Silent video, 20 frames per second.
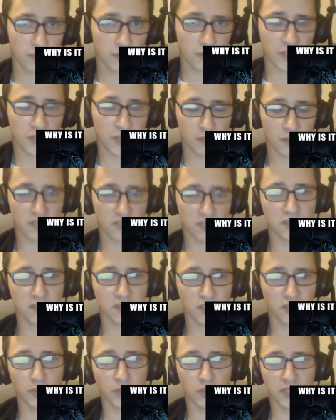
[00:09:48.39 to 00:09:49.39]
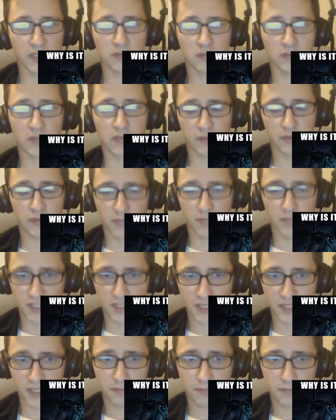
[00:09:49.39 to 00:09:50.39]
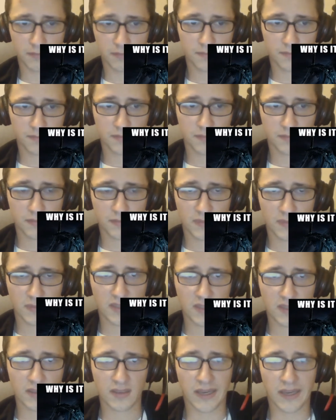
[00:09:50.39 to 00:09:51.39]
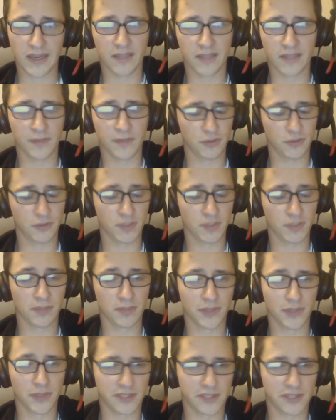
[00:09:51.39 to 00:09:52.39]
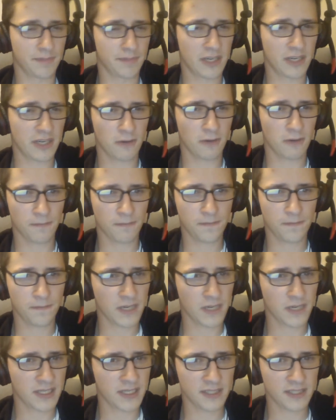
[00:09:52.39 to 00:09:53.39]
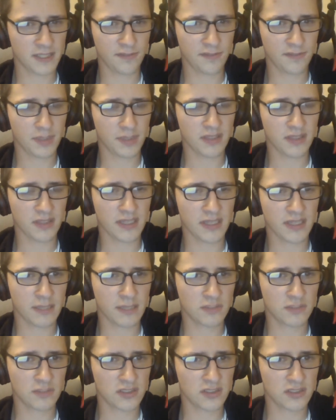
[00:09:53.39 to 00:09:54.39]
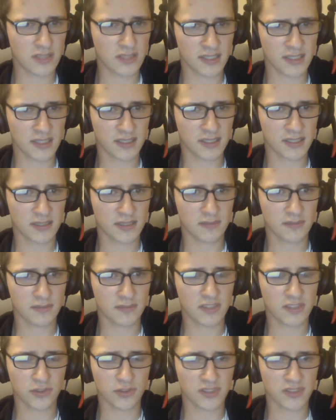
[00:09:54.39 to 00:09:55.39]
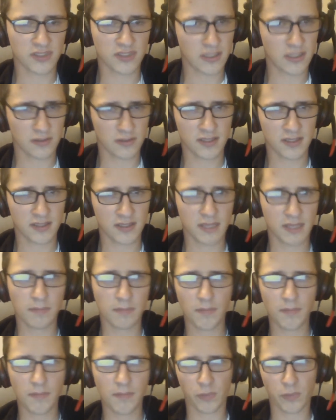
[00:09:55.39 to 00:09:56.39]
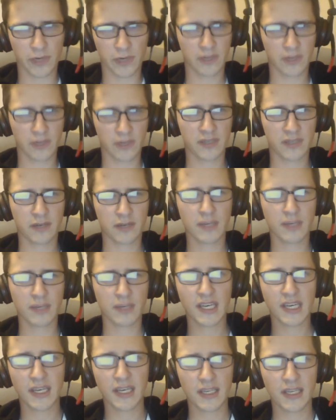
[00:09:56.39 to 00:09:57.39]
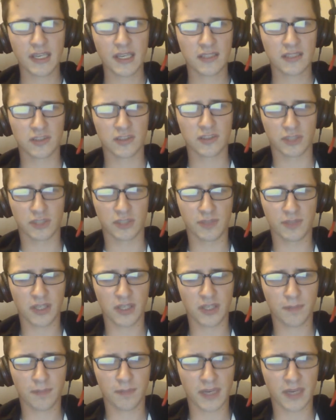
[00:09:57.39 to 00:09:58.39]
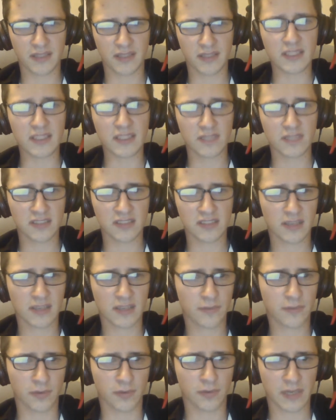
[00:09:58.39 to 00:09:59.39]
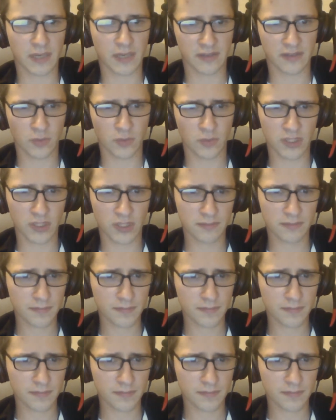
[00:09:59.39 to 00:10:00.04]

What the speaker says: That'll be continuing every Monday. And the videos will be uploaded about 5 p.m. Central Standard Time, right around there. So it should be up by the evening time for about everyone.